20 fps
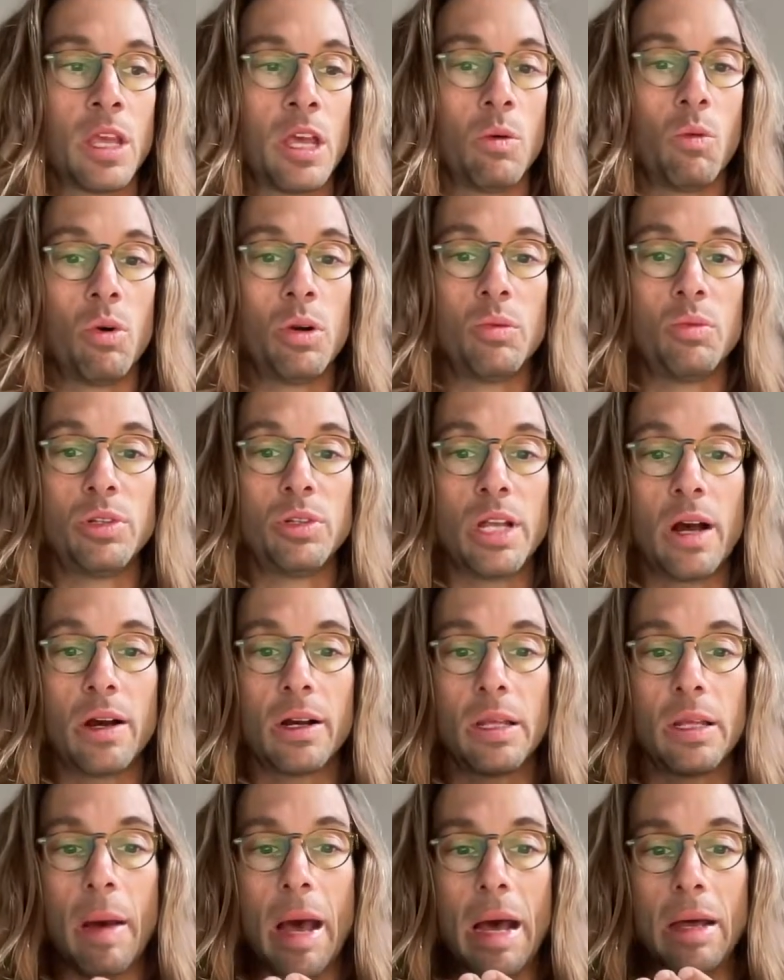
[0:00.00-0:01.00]
When we talk
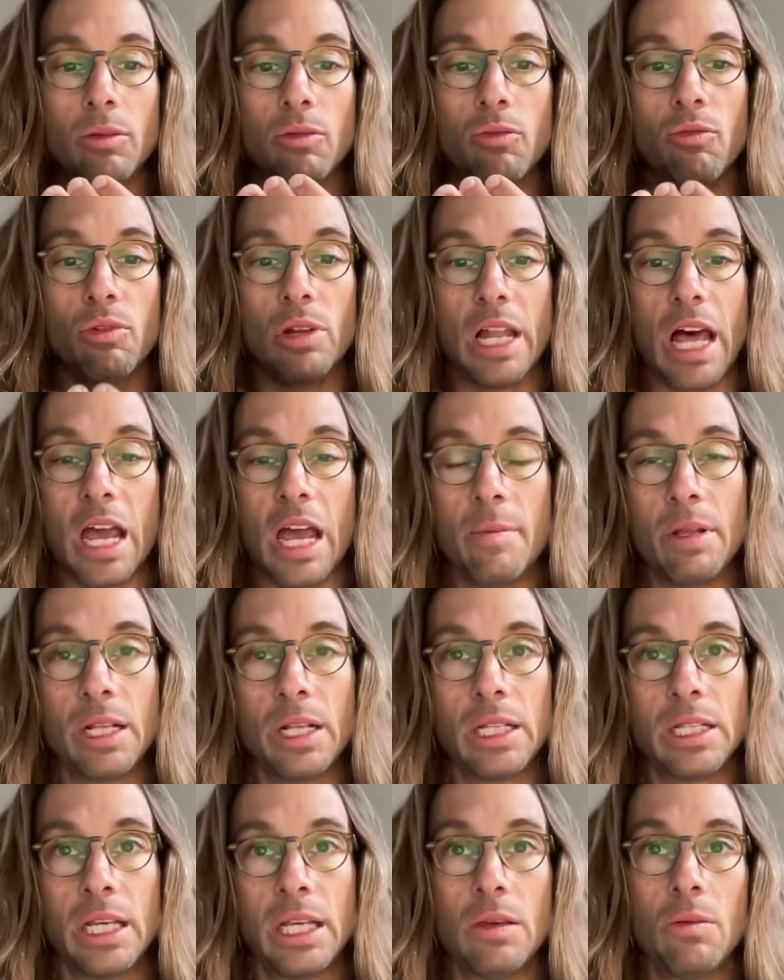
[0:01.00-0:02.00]
about
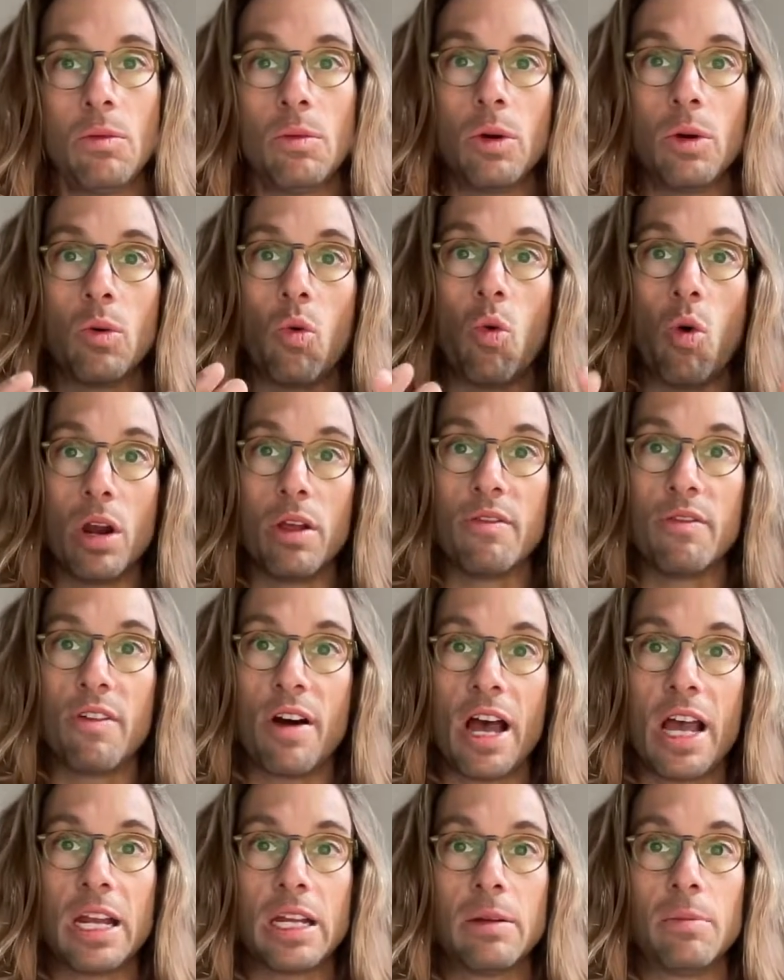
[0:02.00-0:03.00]
reliability, we
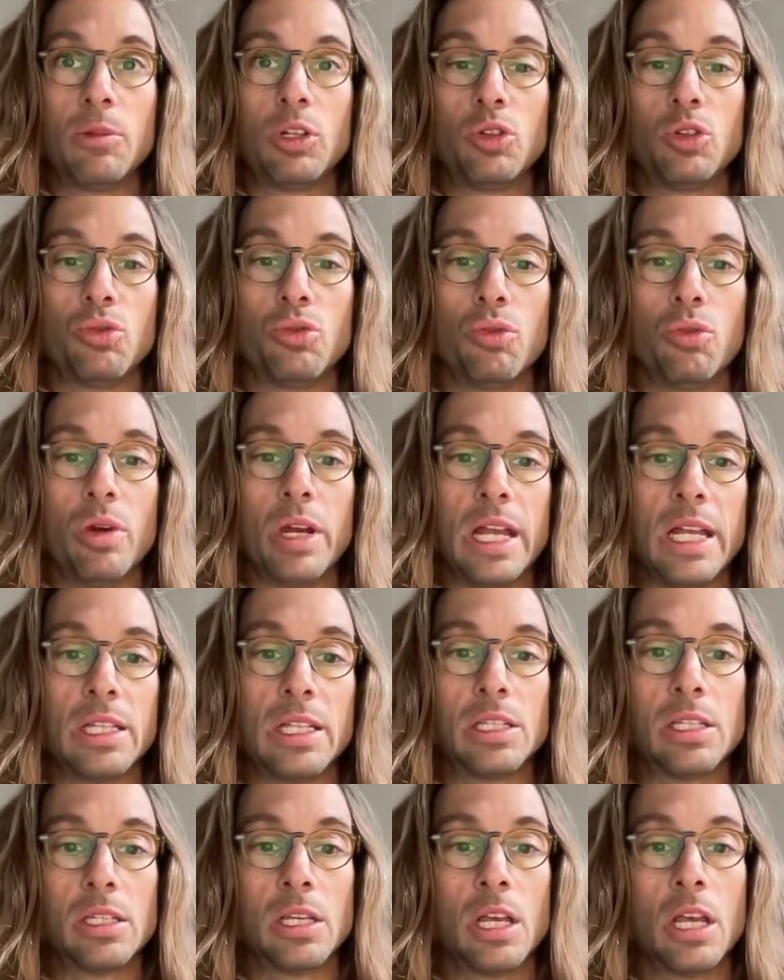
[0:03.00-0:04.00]
quantify it through its